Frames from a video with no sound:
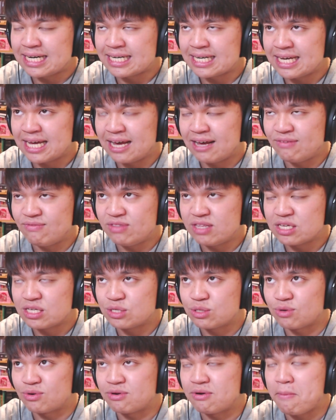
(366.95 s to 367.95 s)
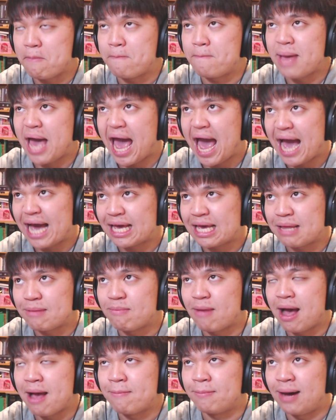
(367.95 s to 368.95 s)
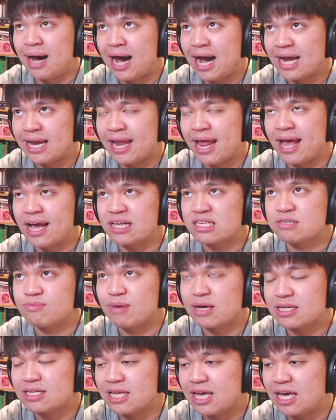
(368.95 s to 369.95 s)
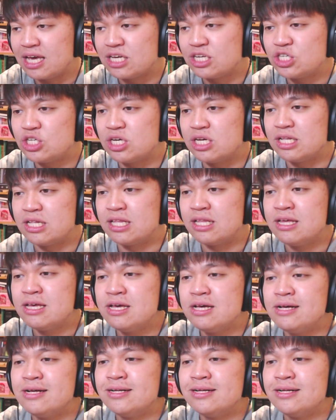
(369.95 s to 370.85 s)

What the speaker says: I have this sort of back in my mind expectation,